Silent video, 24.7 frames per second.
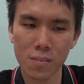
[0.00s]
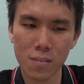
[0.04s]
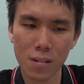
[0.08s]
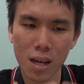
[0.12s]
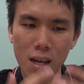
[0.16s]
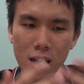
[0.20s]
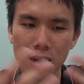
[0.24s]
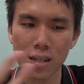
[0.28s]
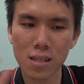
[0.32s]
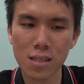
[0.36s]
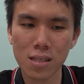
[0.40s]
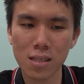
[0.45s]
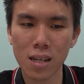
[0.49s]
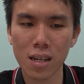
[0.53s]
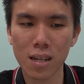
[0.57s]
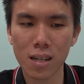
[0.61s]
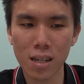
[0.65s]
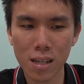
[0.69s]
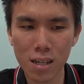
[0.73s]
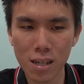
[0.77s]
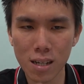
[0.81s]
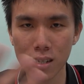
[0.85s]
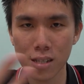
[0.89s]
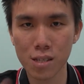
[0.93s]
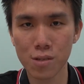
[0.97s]

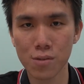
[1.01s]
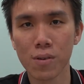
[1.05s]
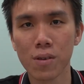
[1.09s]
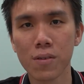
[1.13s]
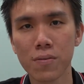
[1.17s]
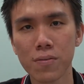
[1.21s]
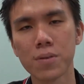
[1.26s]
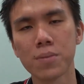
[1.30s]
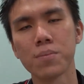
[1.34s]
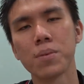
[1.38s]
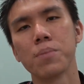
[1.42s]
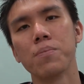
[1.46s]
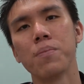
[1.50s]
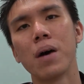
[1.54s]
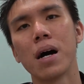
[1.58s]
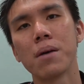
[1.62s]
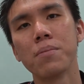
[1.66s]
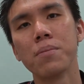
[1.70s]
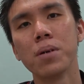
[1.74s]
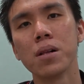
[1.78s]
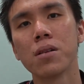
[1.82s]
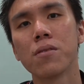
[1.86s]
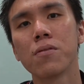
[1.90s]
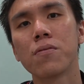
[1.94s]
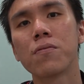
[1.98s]
understanding God's will from the
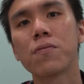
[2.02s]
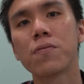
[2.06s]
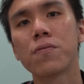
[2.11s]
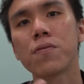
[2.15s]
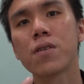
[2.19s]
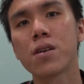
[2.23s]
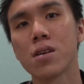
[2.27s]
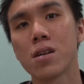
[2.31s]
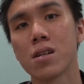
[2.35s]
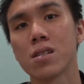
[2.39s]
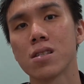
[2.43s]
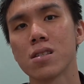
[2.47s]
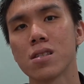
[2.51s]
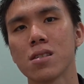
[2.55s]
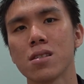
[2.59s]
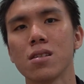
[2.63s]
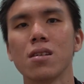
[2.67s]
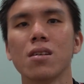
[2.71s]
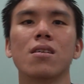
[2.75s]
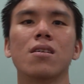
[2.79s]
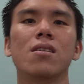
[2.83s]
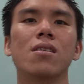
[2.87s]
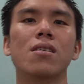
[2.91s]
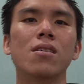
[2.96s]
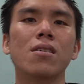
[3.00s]
Bible first.
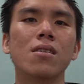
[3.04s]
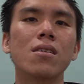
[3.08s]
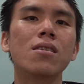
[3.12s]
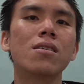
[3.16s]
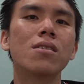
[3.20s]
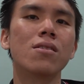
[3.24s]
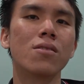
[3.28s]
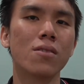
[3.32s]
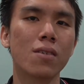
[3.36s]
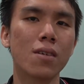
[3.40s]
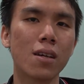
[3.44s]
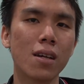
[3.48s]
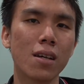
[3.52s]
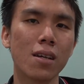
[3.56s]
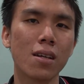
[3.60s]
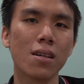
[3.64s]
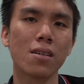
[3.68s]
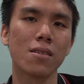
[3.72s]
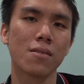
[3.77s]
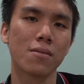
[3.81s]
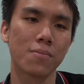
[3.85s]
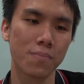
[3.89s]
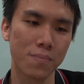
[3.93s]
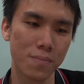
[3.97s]
Okay.